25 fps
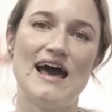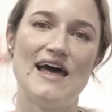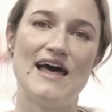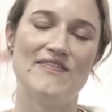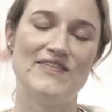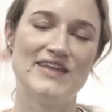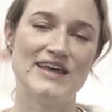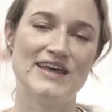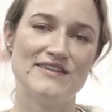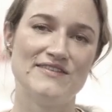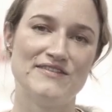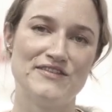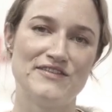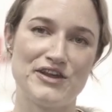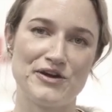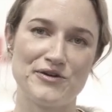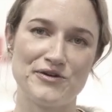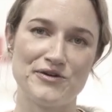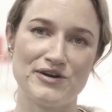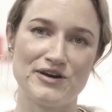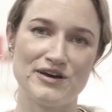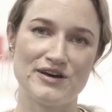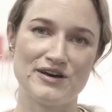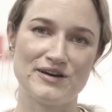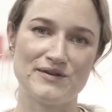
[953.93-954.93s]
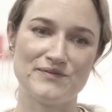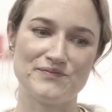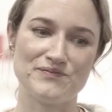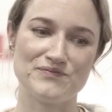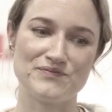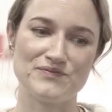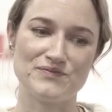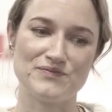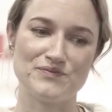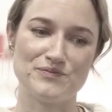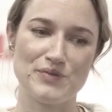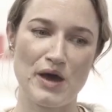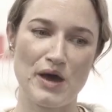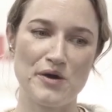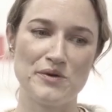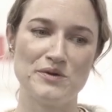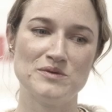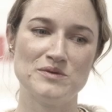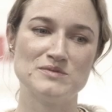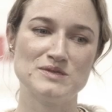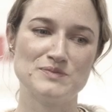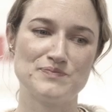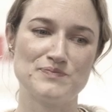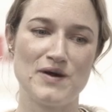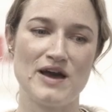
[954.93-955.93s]
And then there are
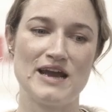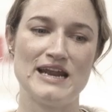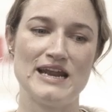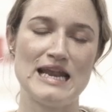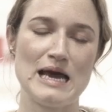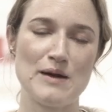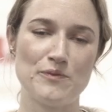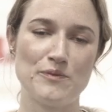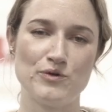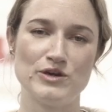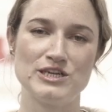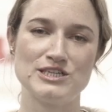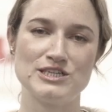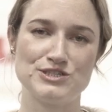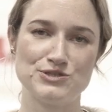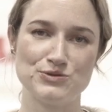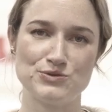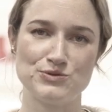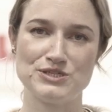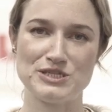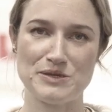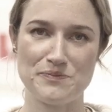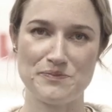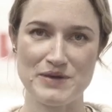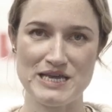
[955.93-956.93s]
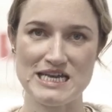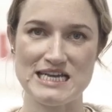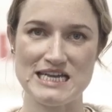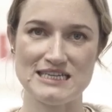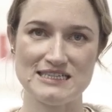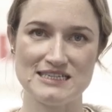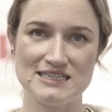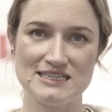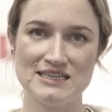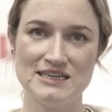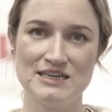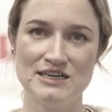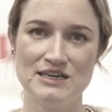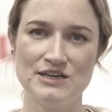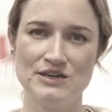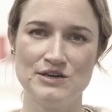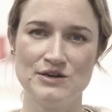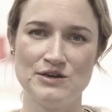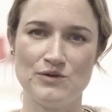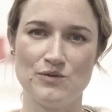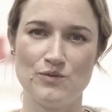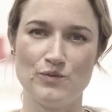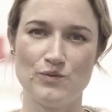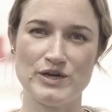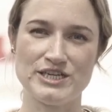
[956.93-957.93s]
poems by Lapwing's daughter Pete,
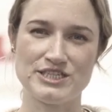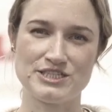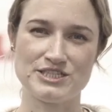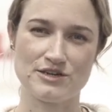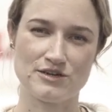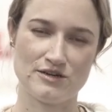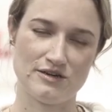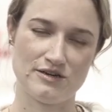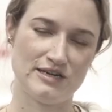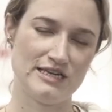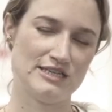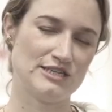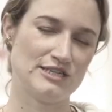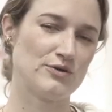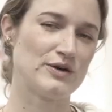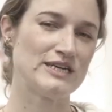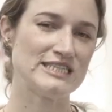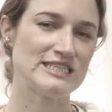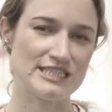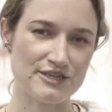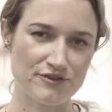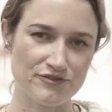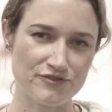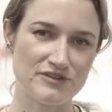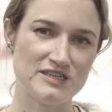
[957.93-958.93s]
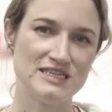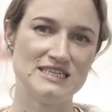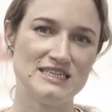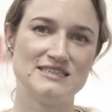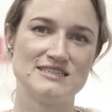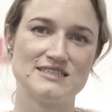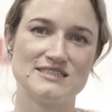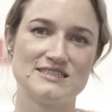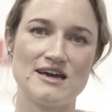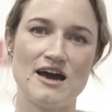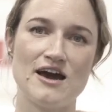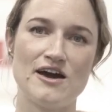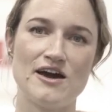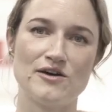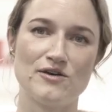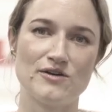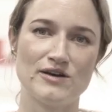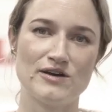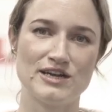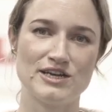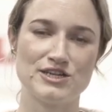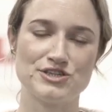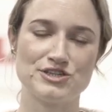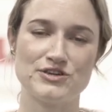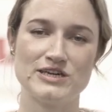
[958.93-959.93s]
which are quite different in
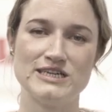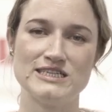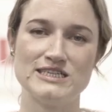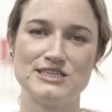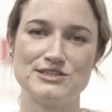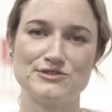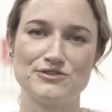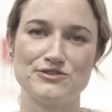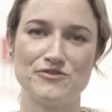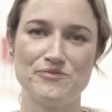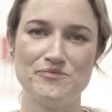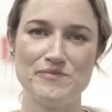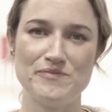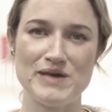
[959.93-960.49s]
style and are trying to sort of